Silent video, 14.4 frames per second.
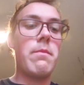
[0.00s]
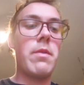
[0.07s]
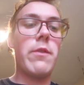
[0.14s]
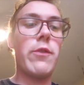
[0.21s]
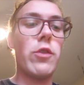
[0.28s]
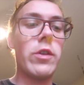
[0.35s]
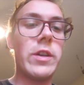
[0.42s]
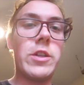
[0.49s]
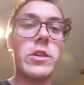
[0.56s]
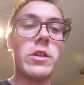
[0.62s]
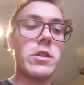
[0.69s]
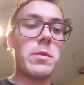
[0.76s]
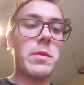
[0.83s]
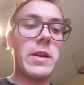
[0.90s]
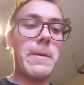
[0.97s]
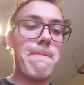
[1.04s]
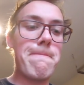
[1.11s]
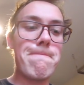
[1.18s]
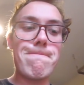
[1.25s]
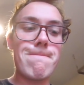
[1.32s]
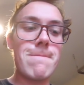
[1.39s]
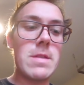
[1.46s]
Before you judge me,
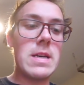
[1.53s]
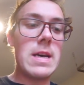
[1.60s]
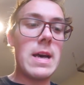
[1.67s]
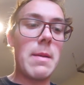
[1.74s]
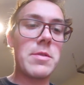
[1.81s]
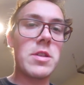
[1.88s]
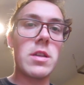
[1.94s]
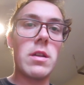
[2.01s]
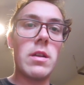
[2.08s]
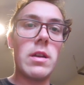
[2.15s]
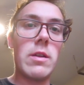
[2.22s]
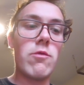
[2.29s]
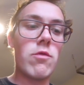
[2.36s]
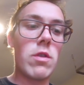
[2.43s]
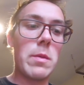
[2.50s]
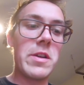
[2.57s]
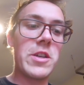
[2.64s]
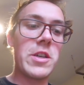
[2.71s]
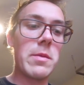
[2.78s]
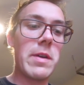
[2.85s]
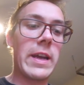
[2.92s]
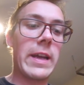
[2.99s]
absolutely
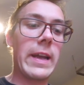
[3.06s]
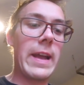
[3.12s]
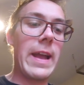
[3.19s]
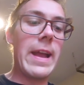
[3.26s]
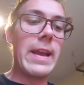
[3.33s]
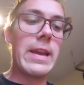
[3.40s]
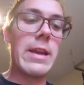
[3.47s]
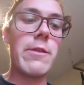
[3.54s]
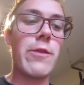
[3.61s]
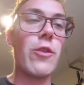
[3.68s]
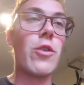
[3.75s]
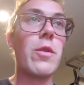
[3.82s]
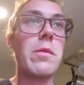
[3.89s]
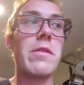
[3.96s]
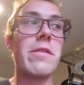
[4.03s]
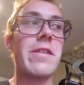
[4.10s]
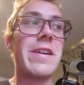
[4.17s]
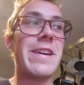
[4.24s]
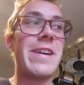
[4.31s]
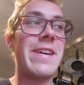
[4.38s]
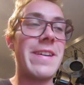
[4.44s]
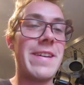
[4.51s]
rubbish at making any form of
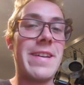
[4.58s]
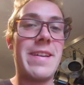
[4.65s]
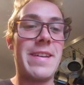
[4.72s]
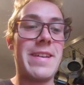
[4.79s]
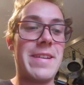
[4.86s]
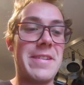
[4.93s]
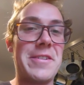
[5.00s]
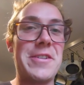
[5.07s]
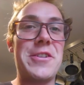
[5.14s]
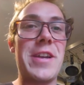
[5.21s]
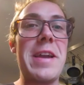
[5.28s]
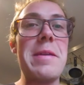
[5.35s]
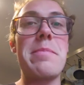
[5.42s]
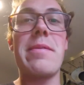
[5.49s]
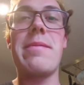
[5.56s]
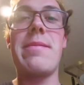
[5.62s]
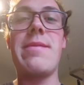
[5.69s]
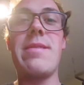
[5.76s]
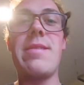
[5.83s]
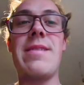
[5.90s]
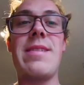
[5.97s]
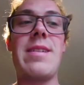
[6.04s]
shape
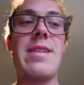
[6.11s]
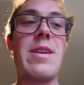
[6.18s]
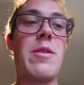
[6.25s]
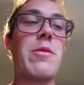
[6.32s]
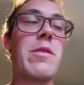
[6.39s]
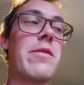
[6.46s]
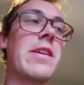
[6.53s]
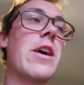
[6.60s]
with